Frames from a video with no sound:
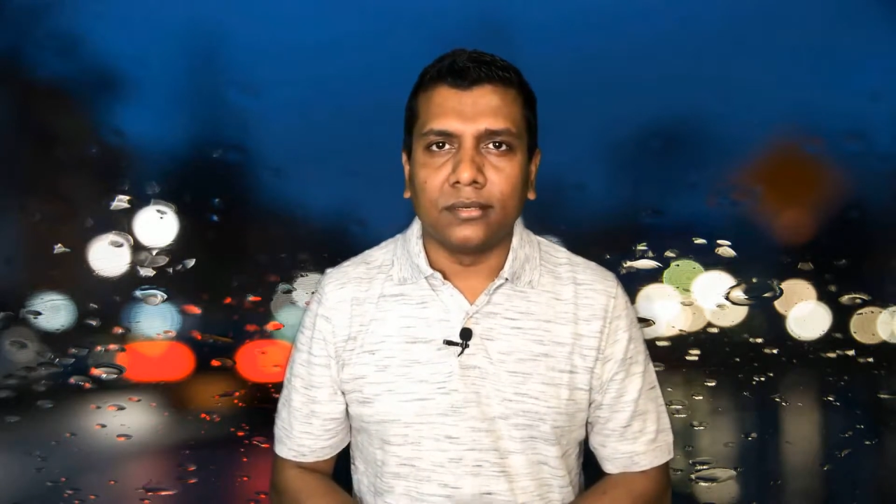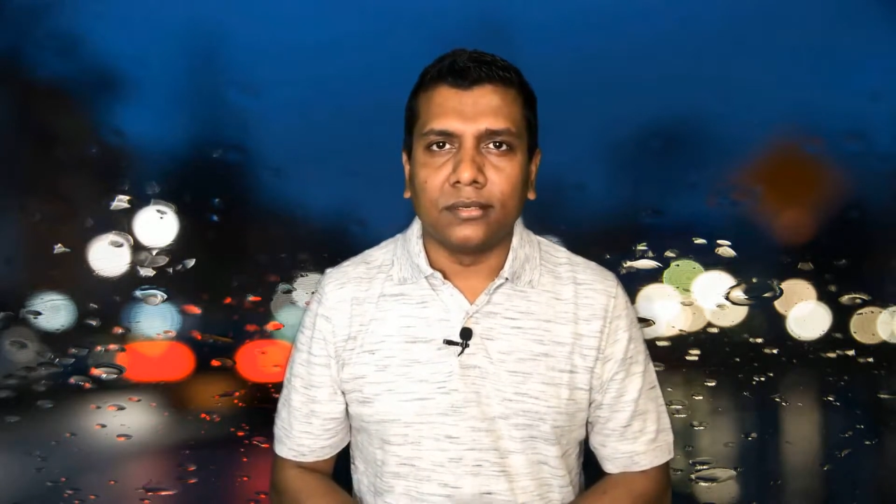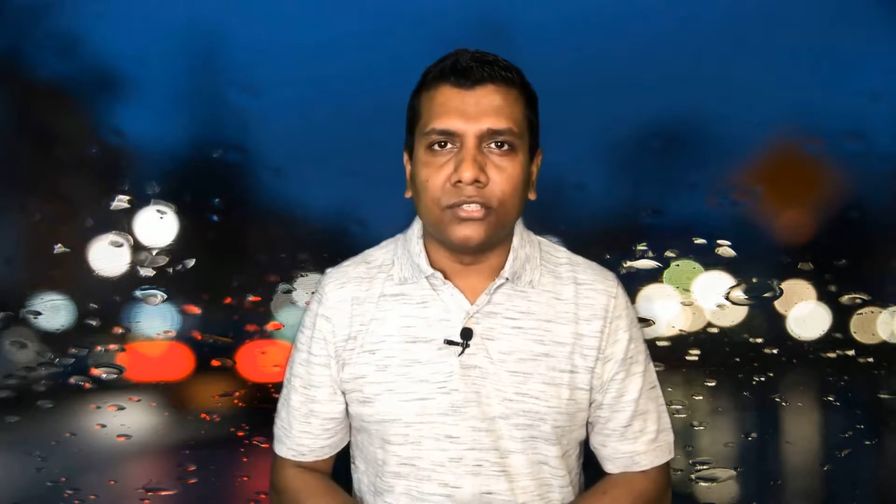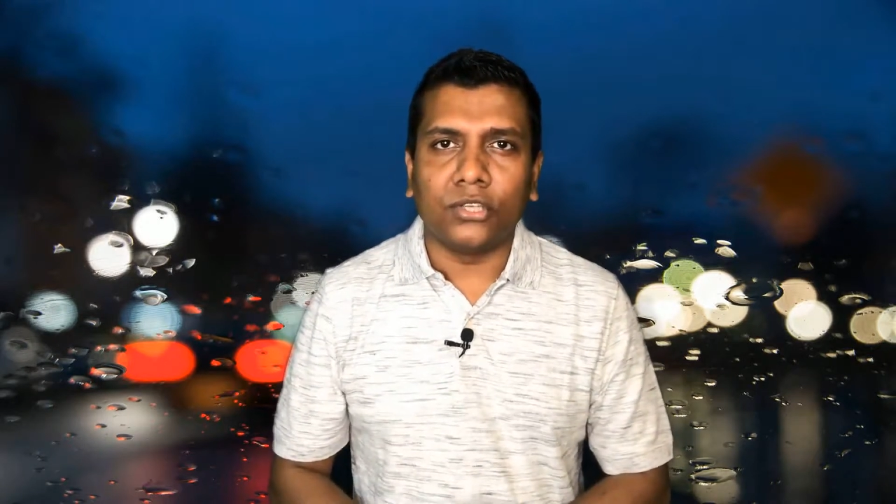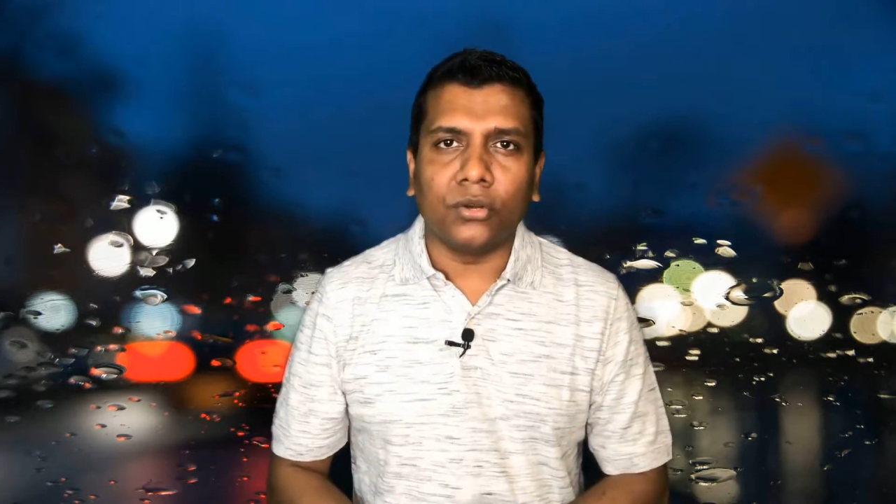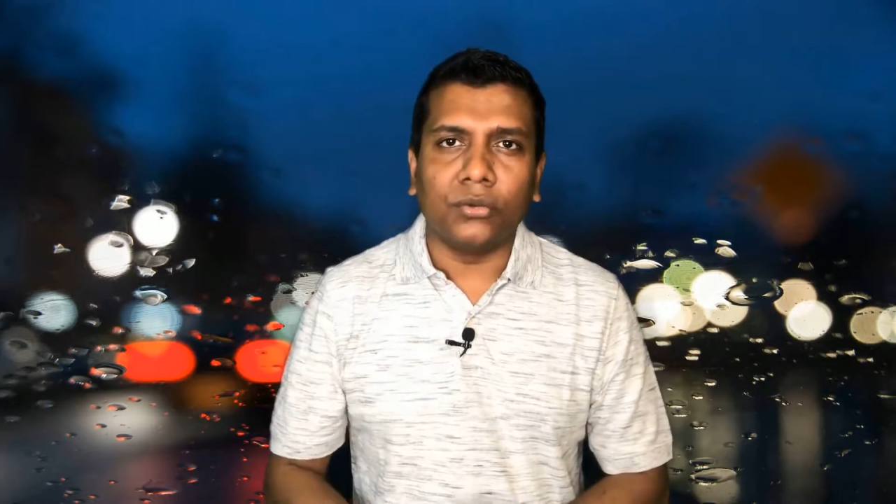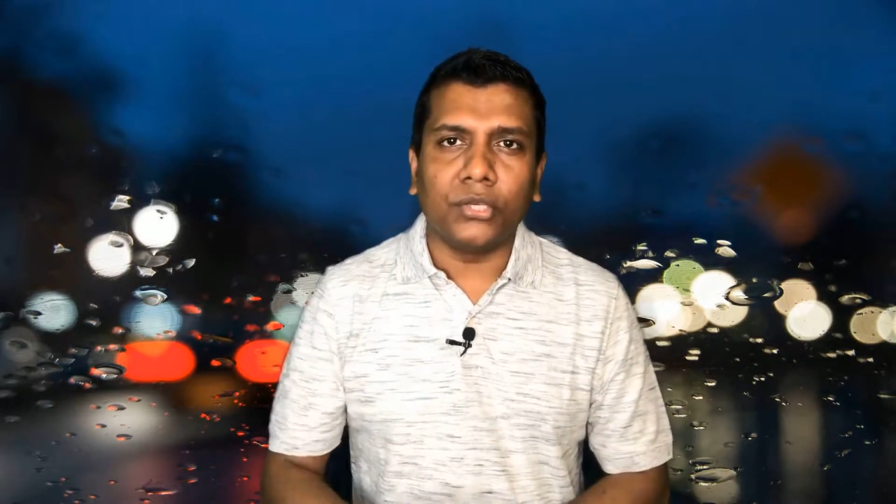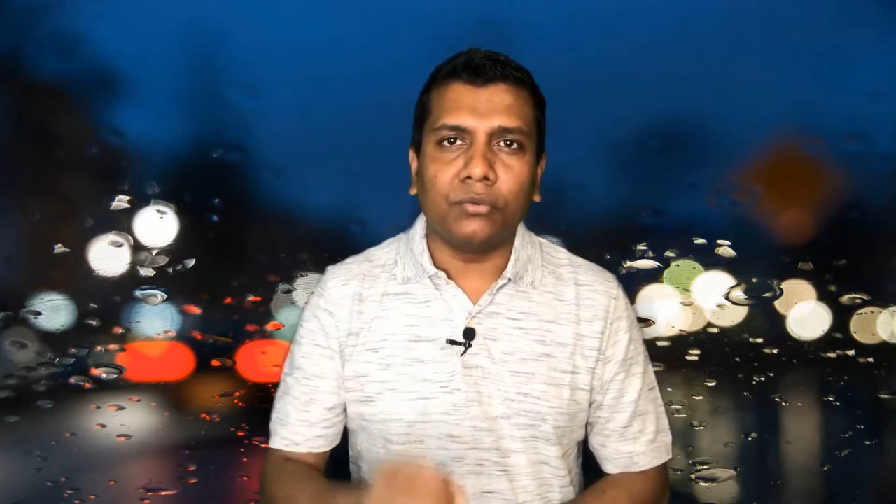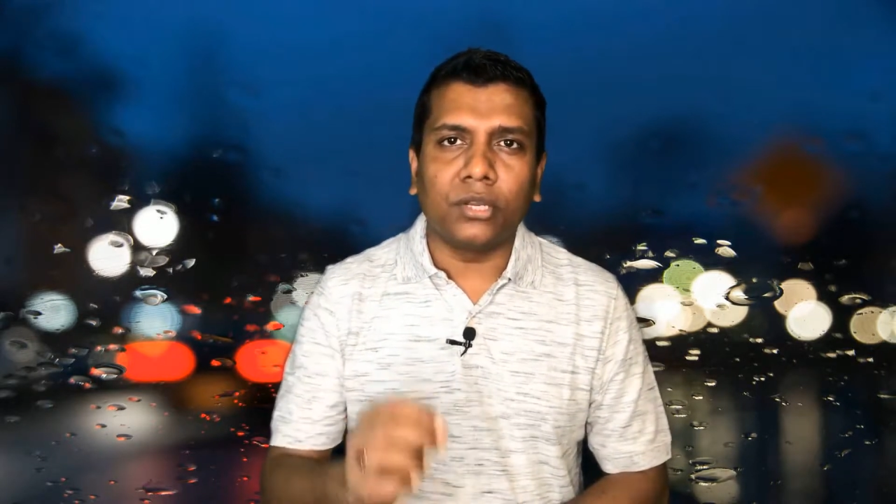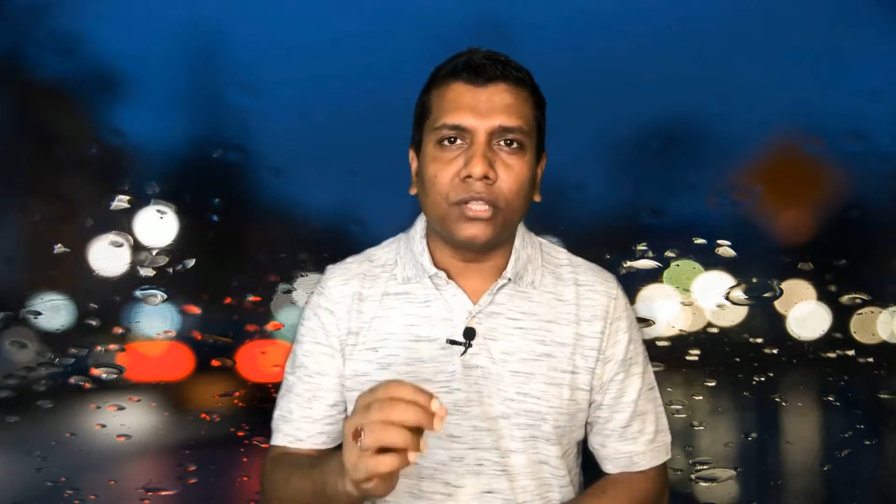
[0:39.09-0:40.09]
So
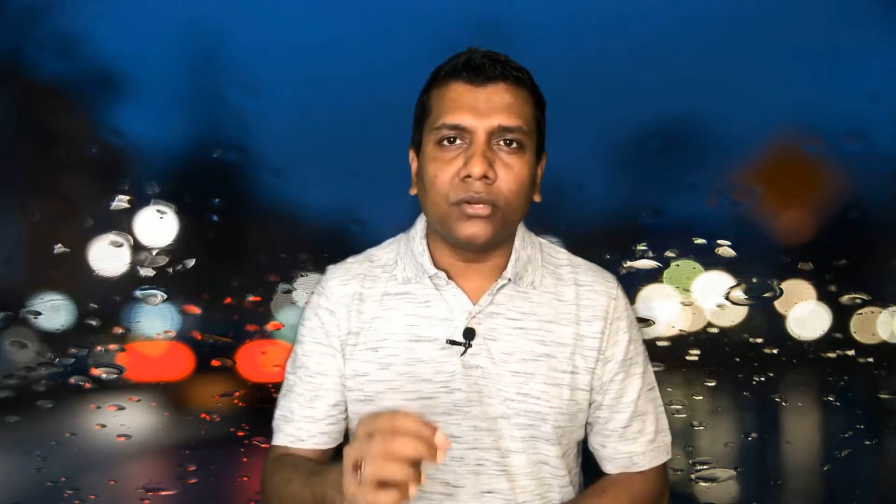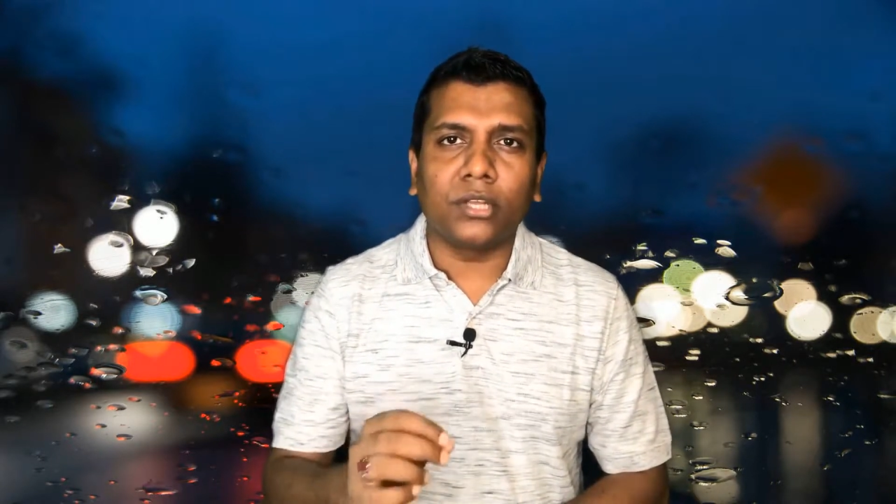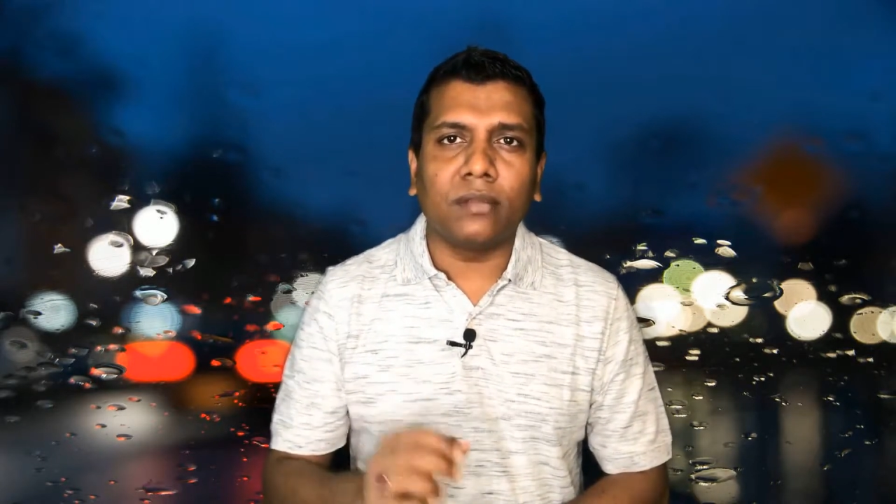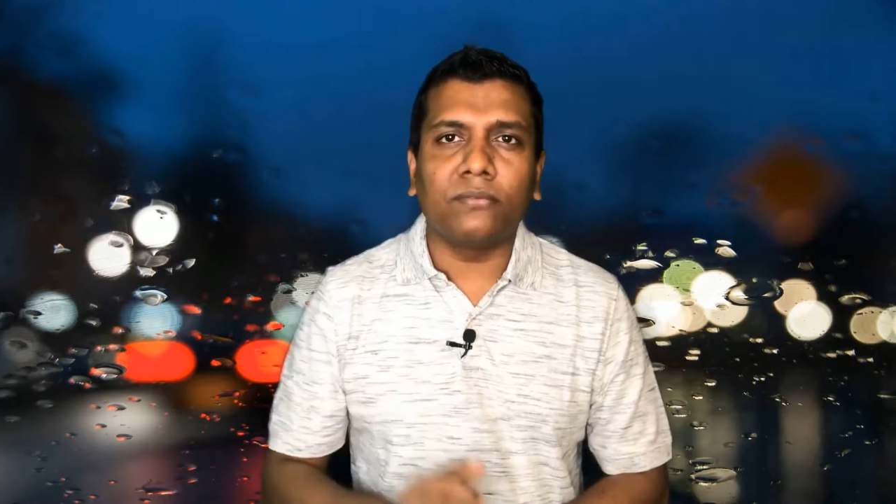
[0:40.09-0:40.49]
you are looking